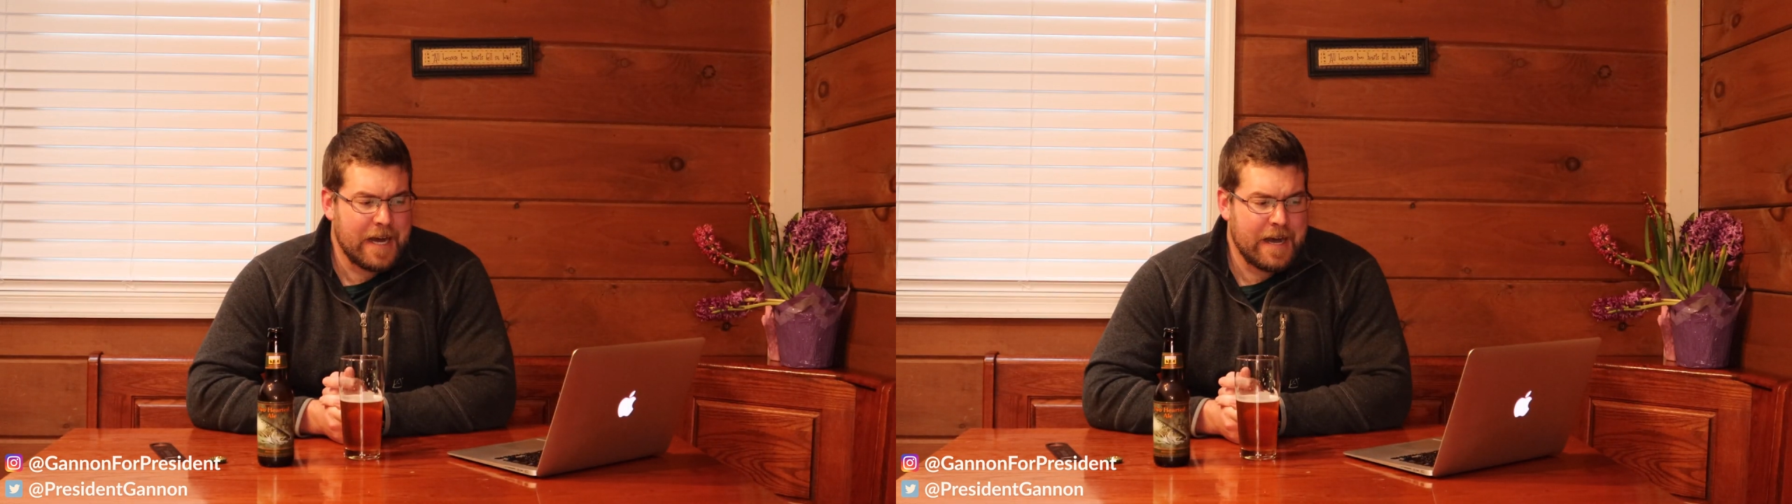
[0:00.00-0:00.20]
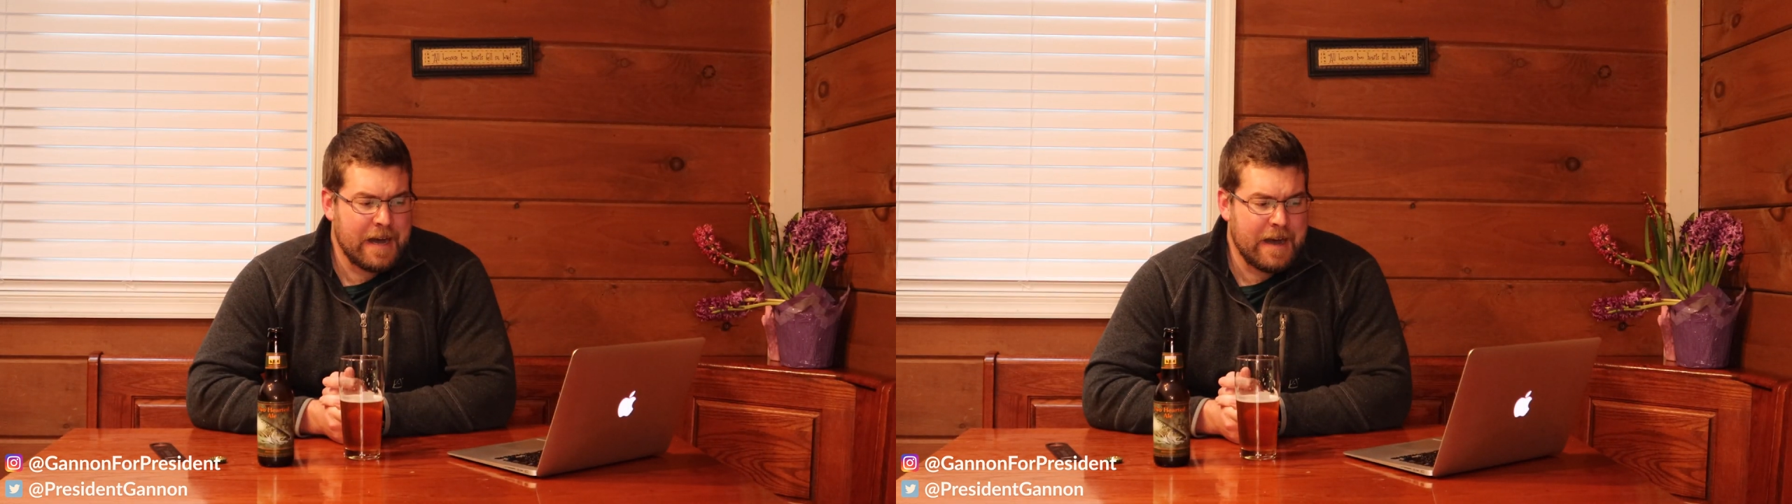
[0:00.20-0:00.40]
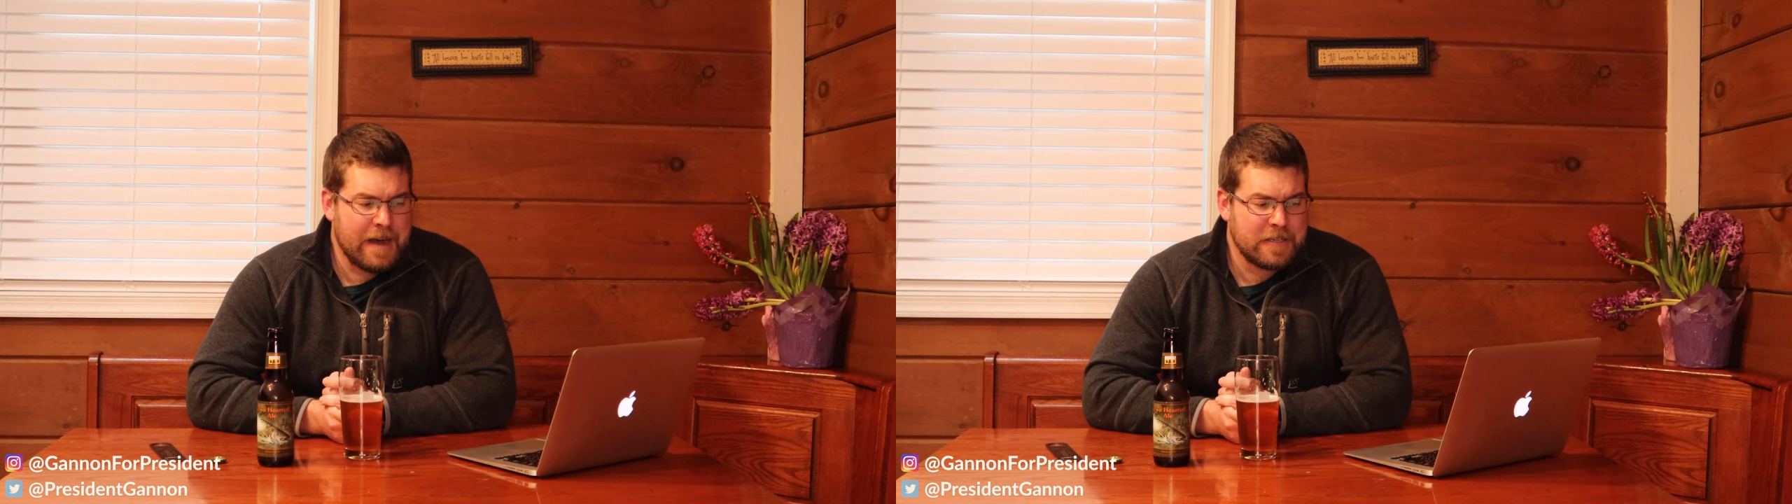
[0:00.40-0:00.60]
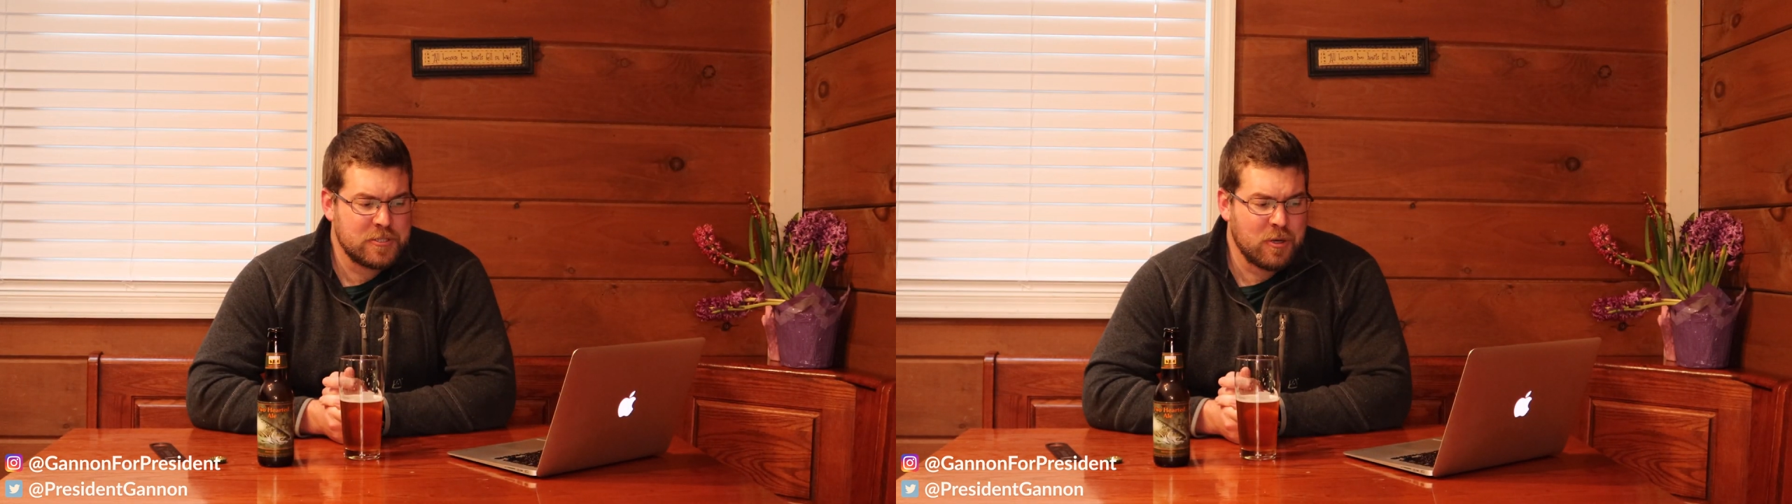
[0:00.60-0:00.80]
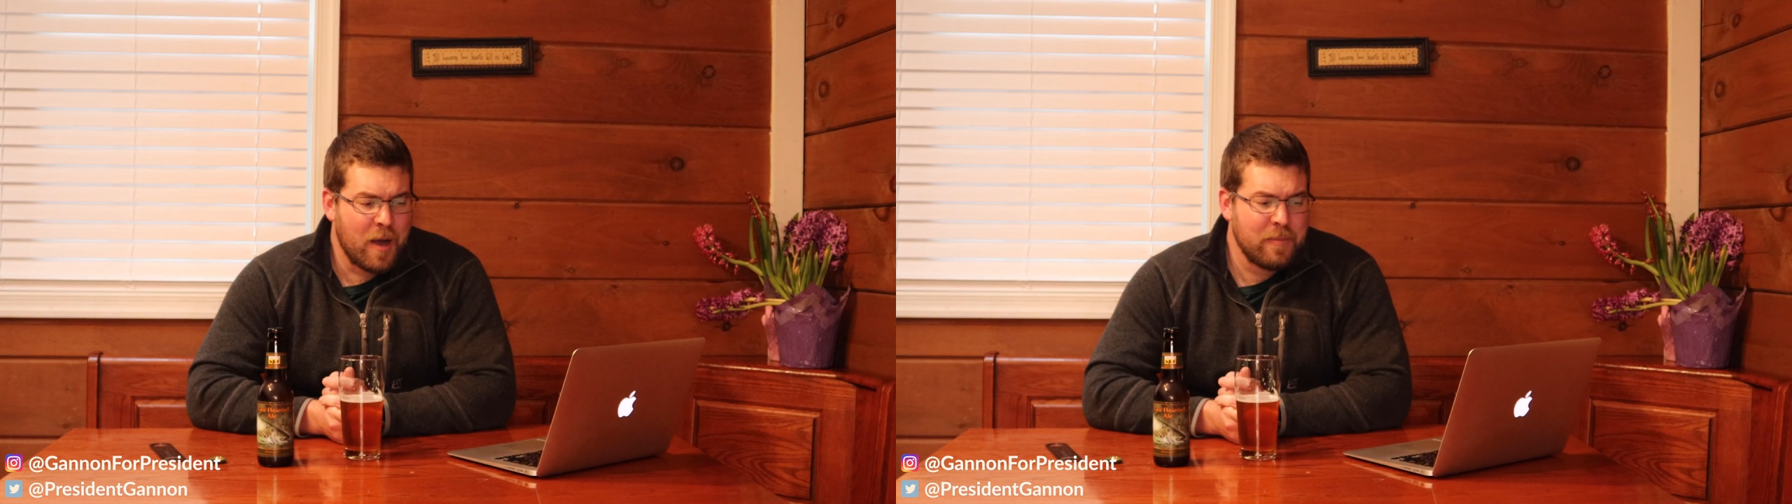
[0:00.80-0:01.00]

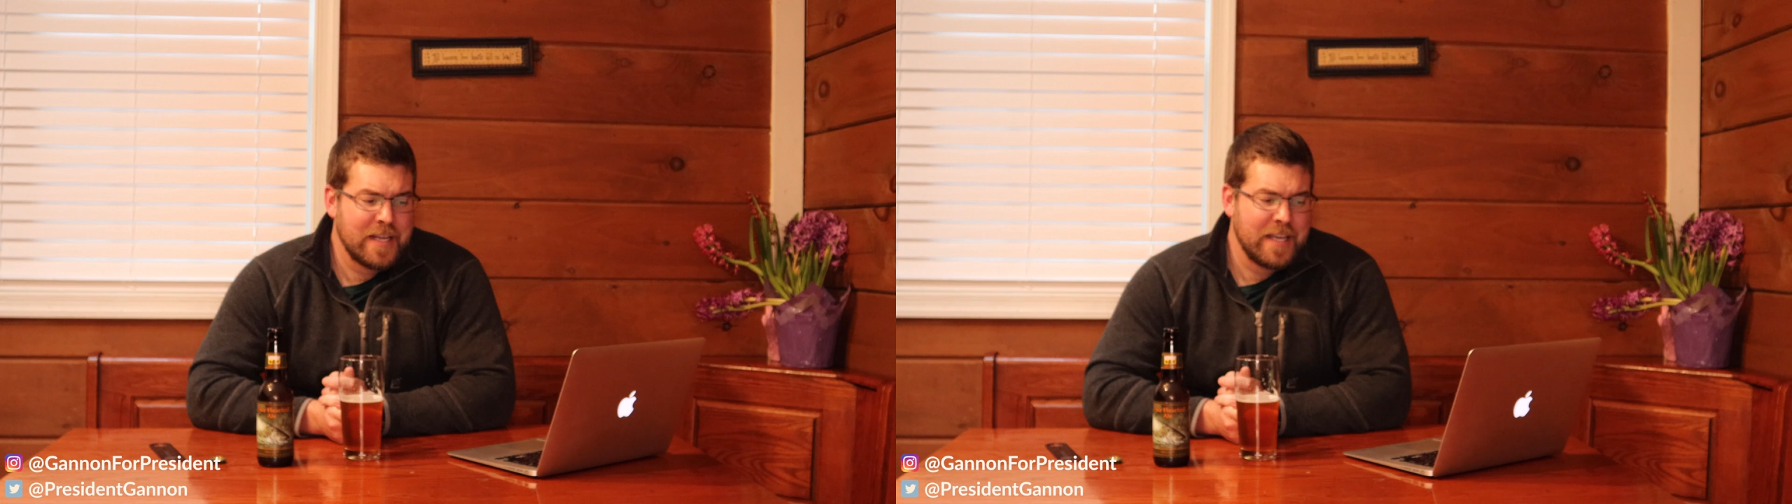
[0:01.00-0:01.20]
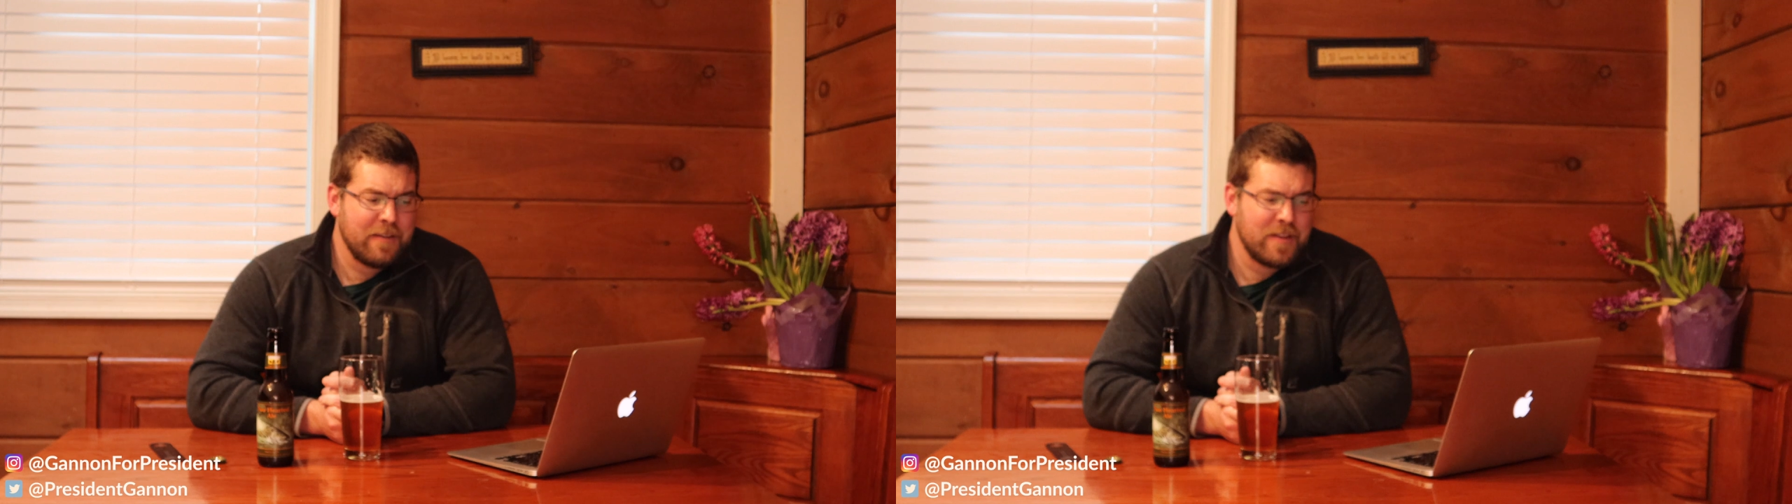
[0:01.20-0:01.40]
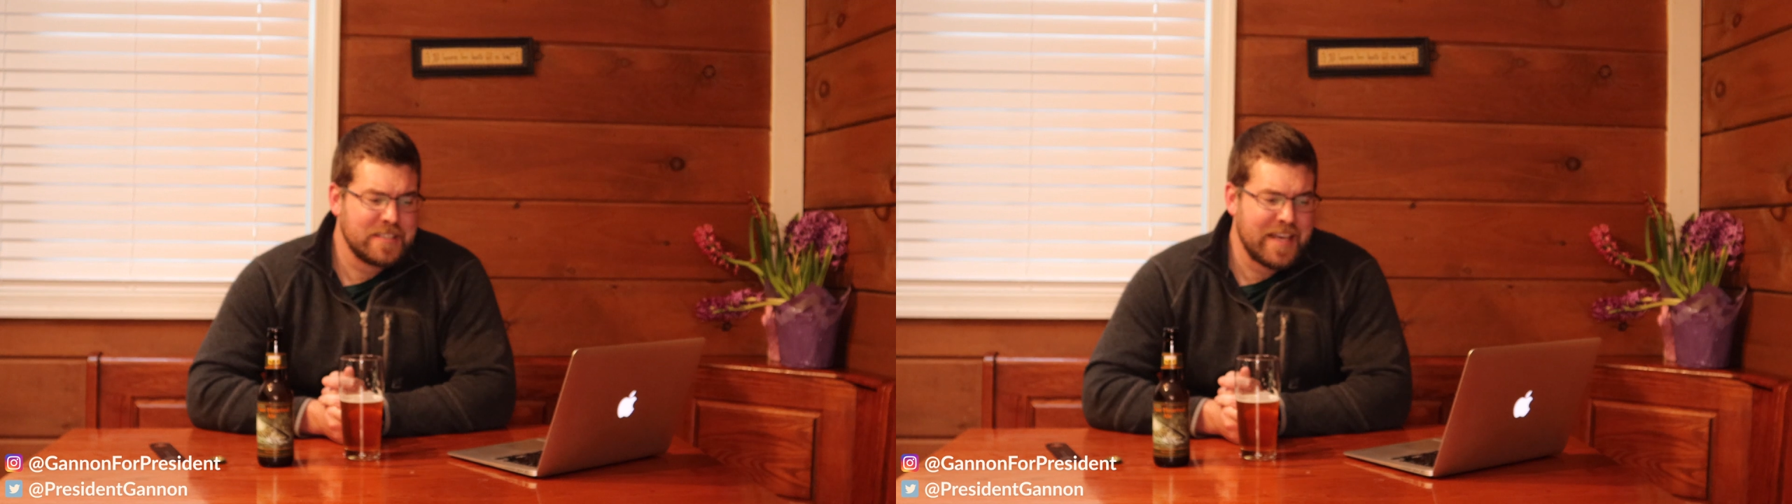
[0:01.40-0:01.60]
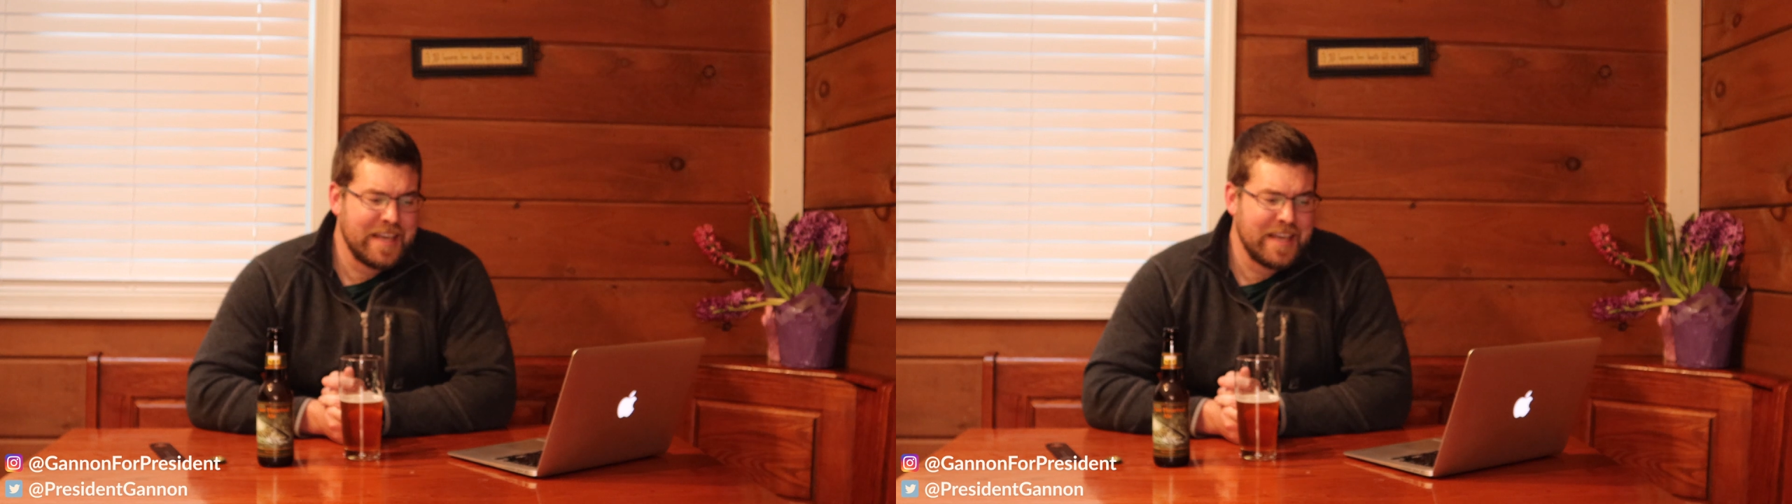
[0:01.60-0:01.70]
So I'm going to give this